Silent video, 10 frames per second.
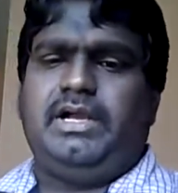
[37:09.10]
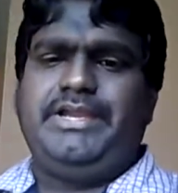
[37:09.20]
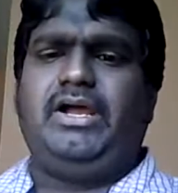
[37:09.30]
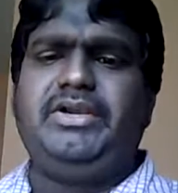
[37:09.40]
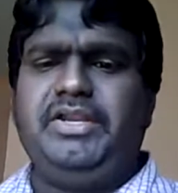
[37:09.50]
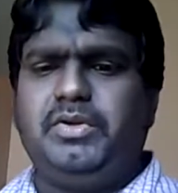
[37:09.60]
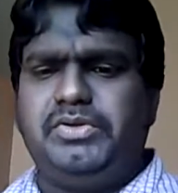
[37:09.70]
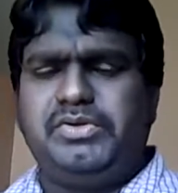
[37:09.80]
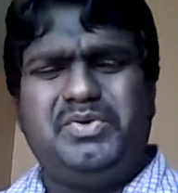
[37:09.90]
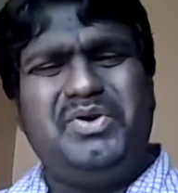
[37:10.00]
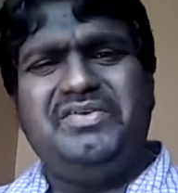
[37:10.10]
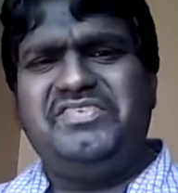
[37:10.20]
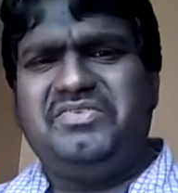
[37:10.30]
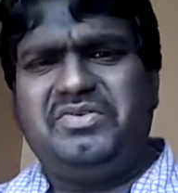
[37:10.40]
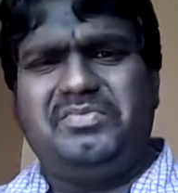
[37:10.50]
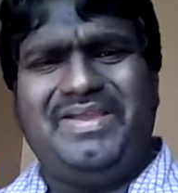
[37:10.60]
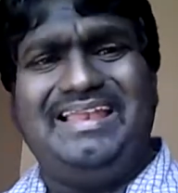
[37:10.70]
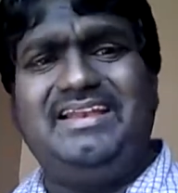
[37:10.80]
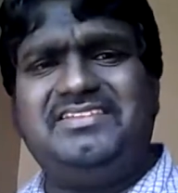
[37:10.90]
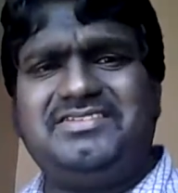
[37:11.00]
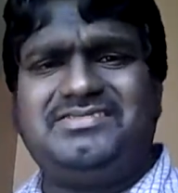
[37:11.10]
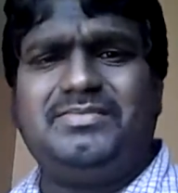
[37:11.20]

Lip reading: I already told you, today we are going to mainly discuss